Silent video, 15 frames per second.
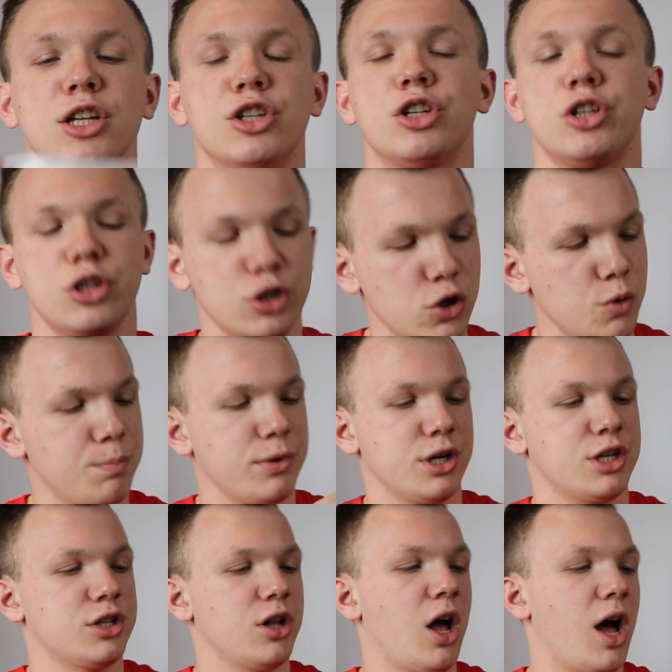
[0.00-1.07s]

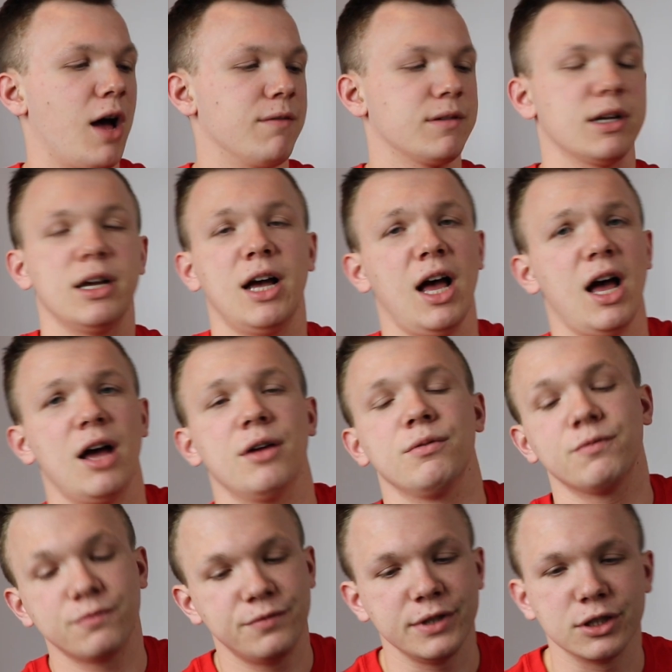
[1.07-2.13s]
Super soft.
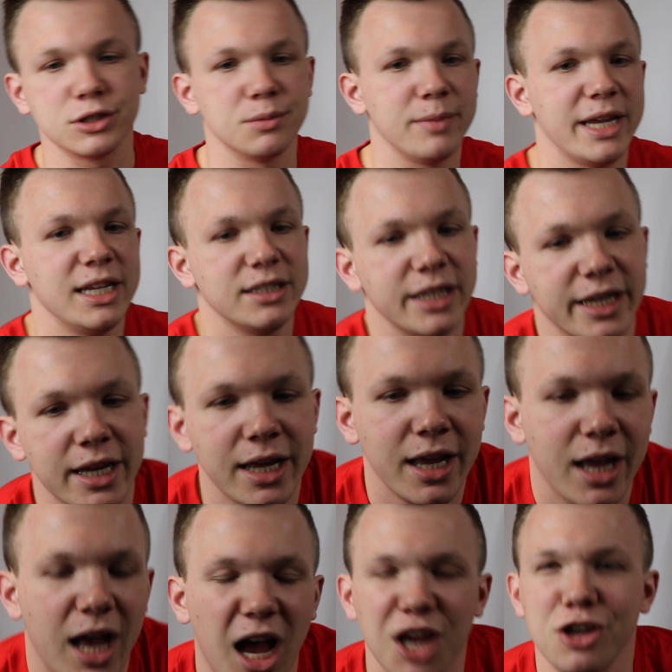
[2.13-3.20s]
Feels amazing.
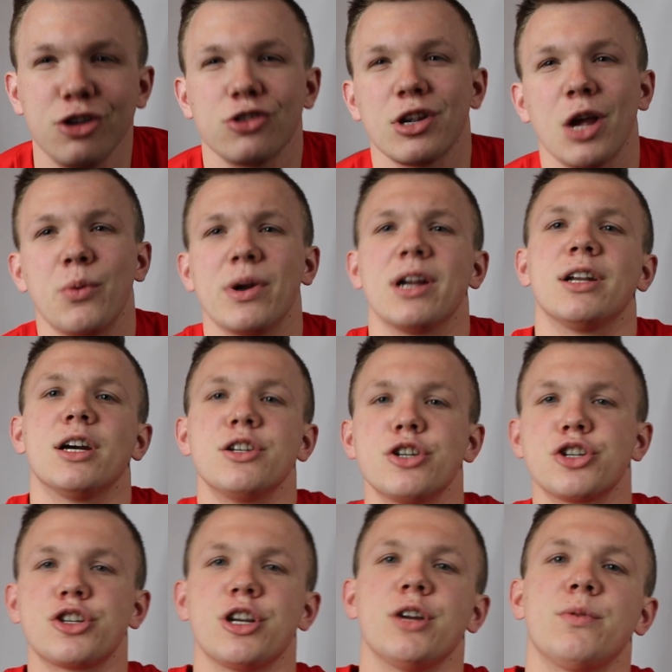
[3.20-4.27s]
Usually I wear an
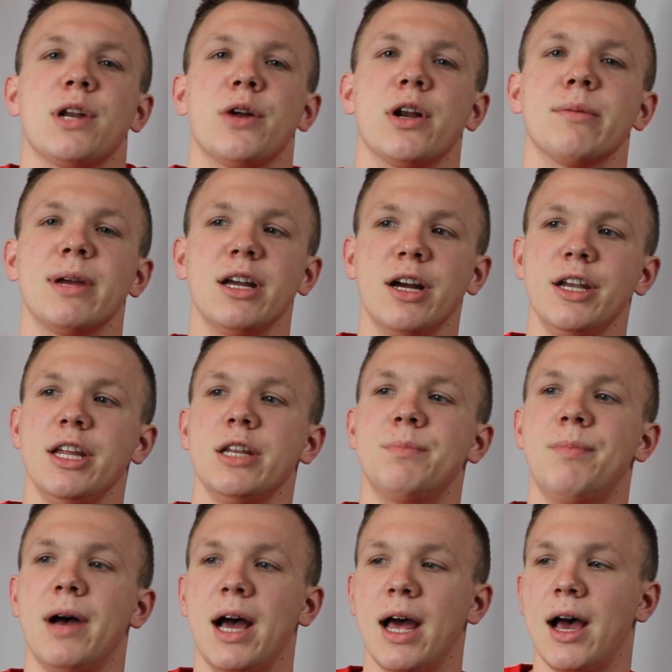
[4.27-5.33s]
undershirt when I wear my
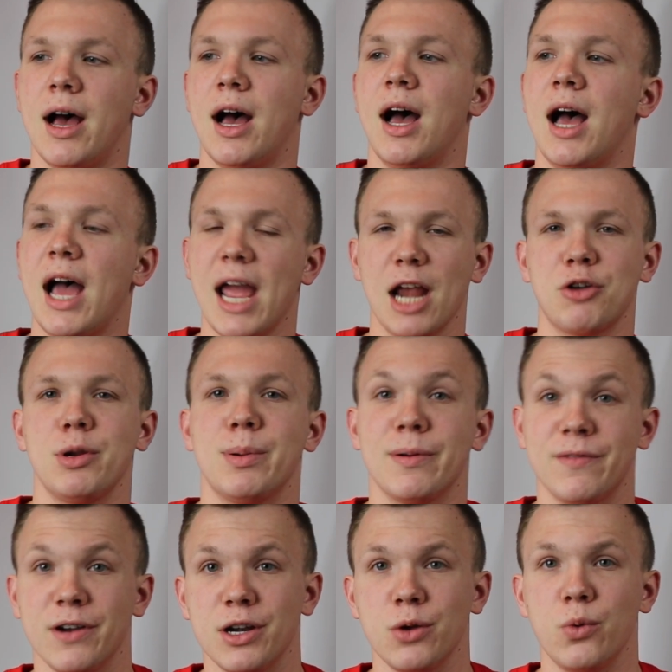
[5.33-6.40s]
hoodies, but I actually
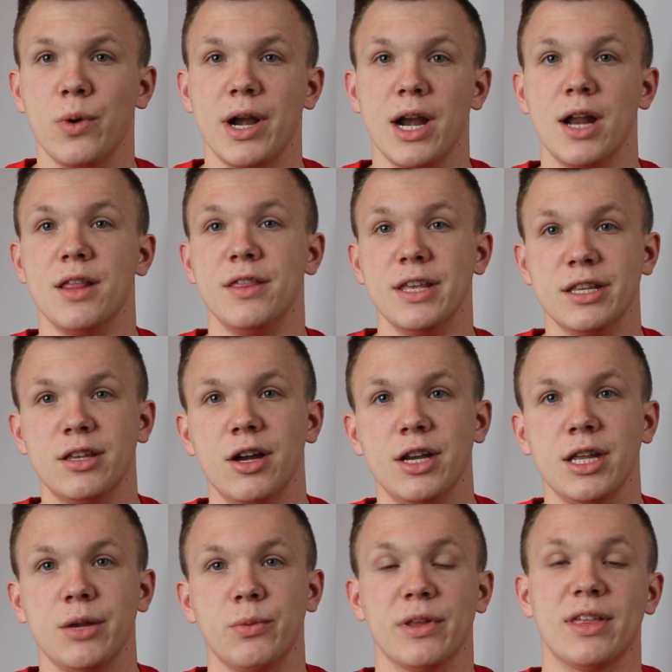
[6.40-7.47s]
prefer to wear this
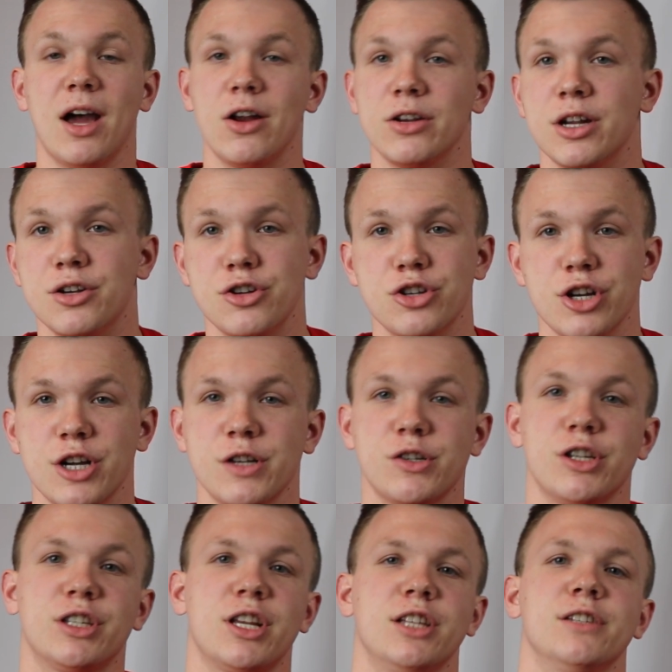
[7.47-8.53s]
hoodie without an undershirt
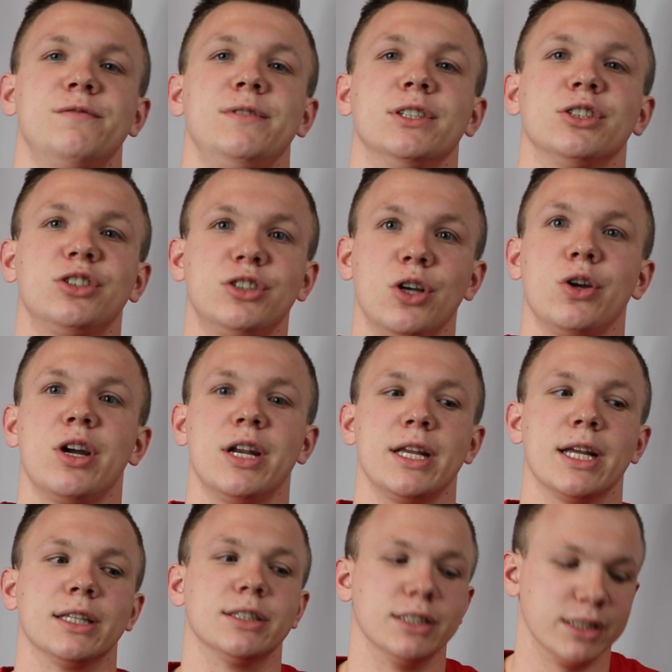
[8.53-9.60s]
just because it feels so good
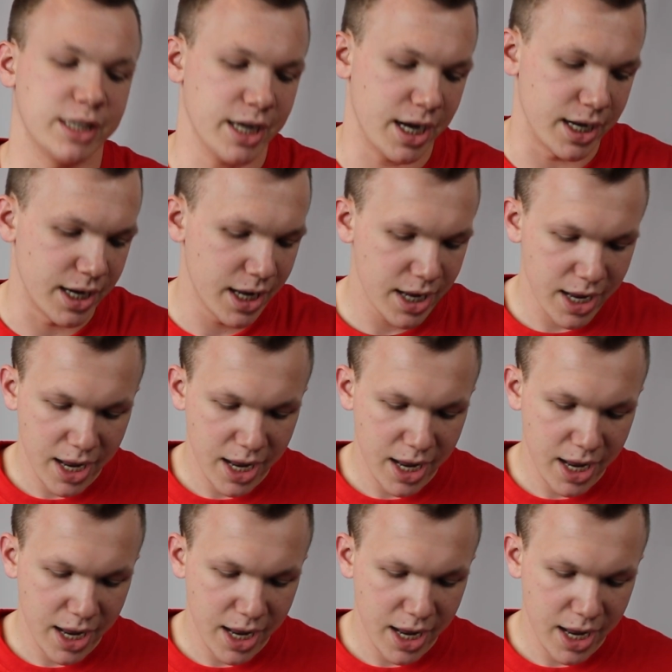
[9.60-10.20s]
against the skin.